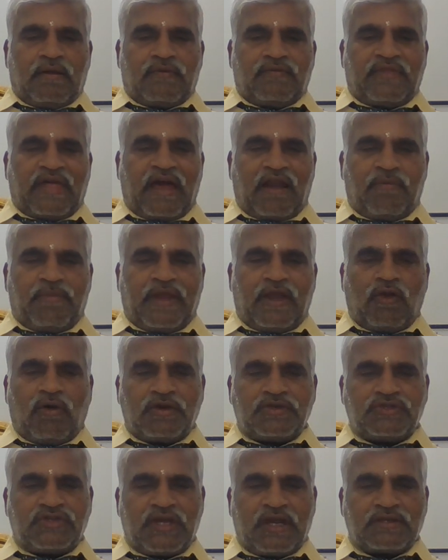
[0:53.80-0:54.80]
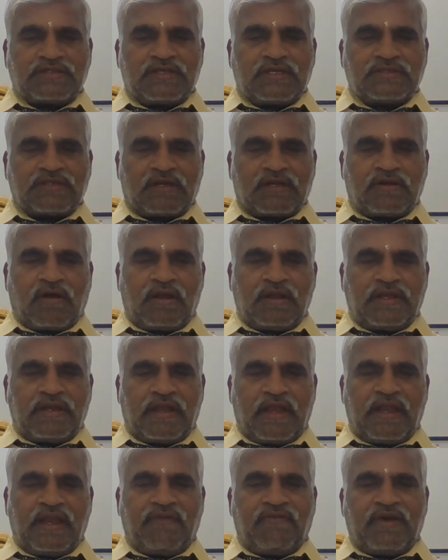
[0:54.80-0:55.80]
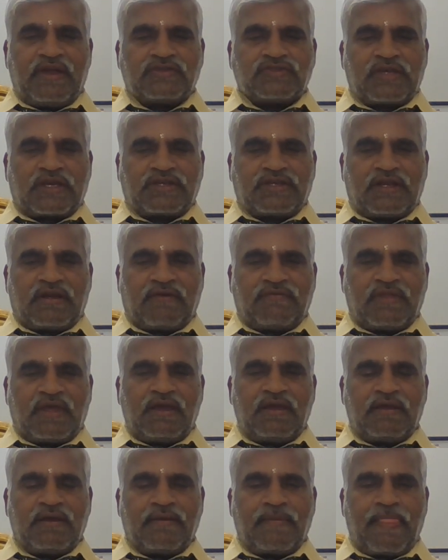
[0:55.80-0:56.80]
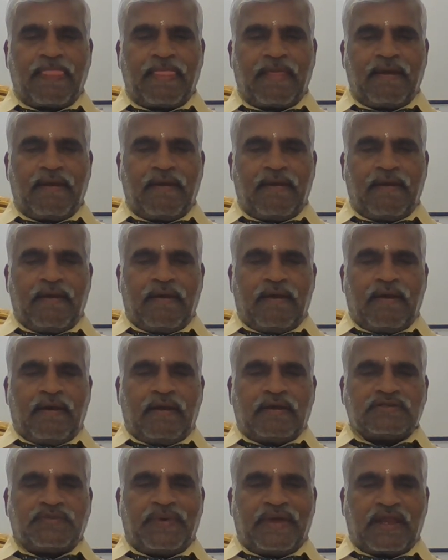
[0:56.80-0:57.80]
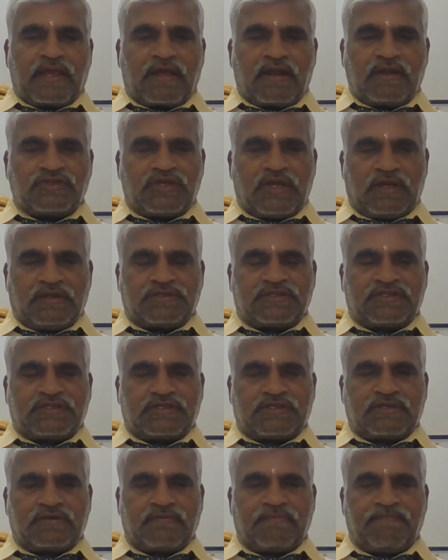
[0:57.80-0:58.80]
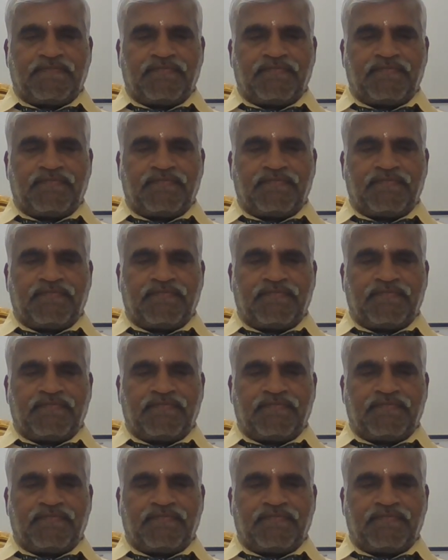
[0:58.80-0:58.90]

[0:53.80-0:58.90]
there will be no shear stress at all in any wave section of the spherical shells,